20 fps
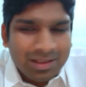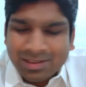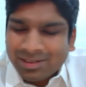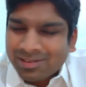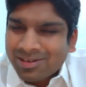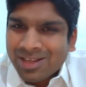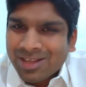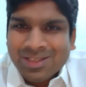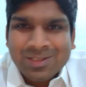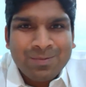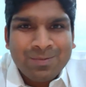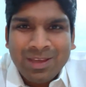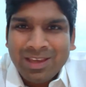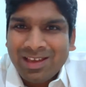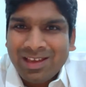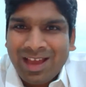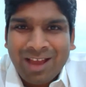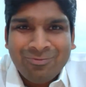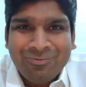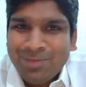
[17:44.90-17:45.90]
Trust
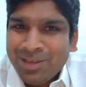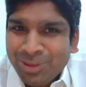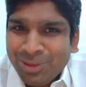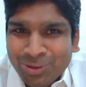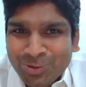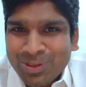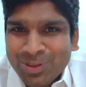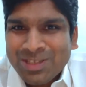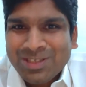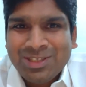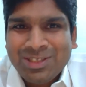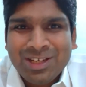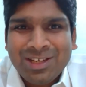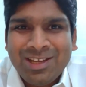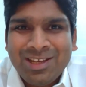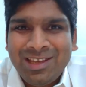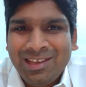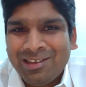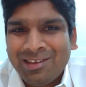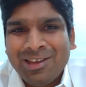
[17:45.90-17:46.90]
me, I've been through this
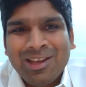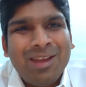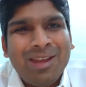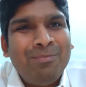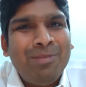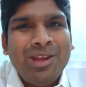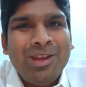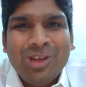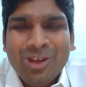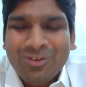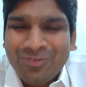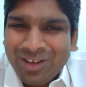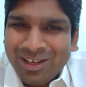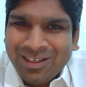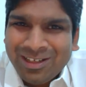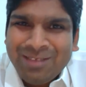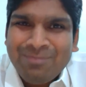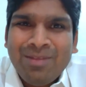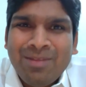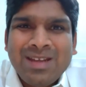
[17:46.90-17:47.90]
journey. Many of
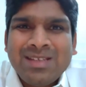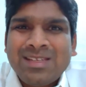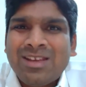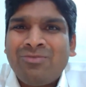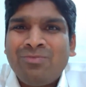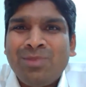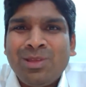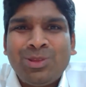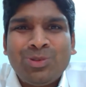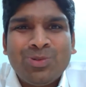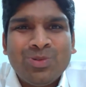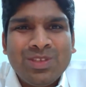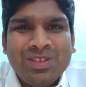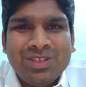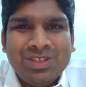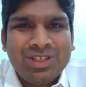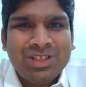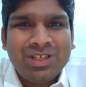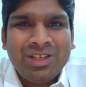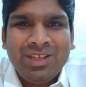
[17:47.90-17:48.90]
our teammates have been through
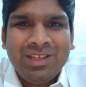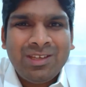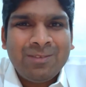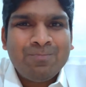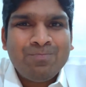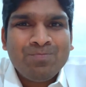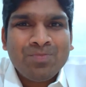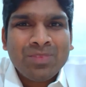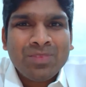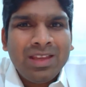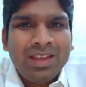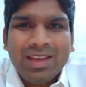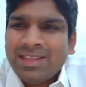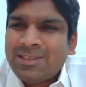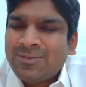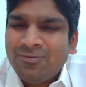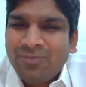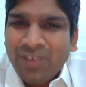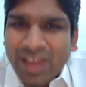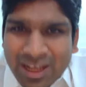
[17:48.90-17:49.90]
this journey.
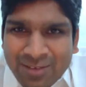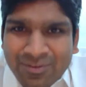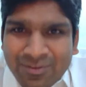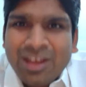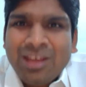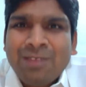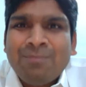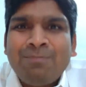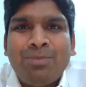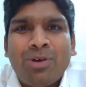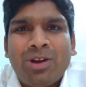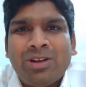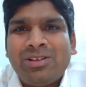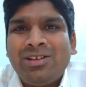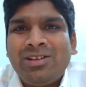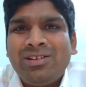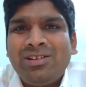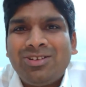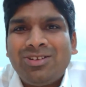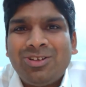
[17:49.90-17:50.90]
It's very, very
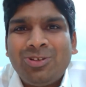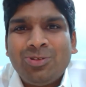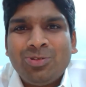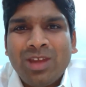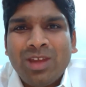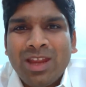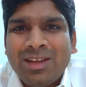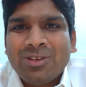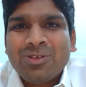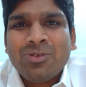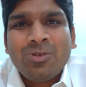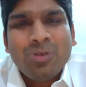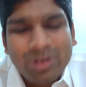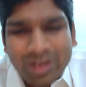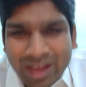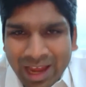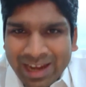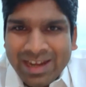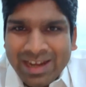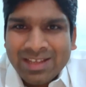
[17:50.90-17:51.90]
important to get
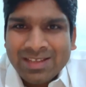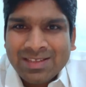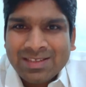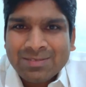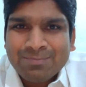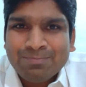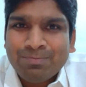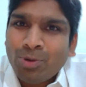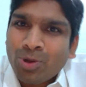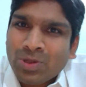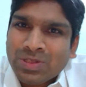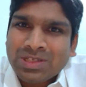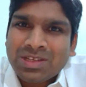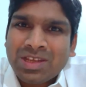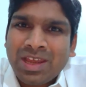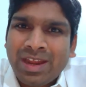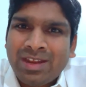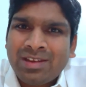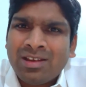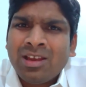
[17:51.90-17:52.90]
good guidance
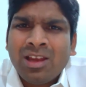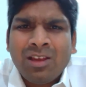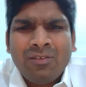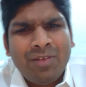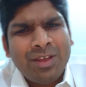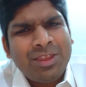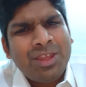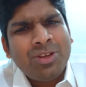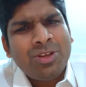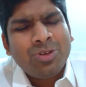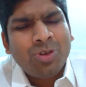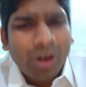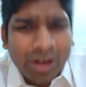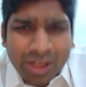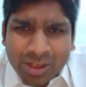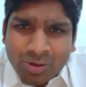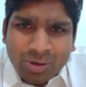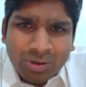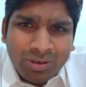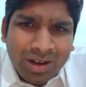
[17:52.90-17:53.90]
post-GATE, whether you
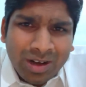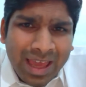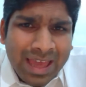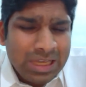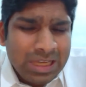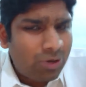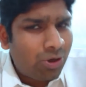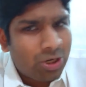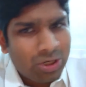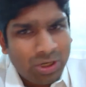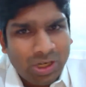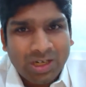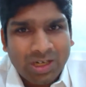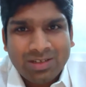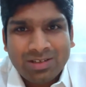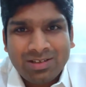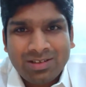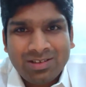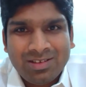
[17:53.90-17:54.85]
got a good rank or not.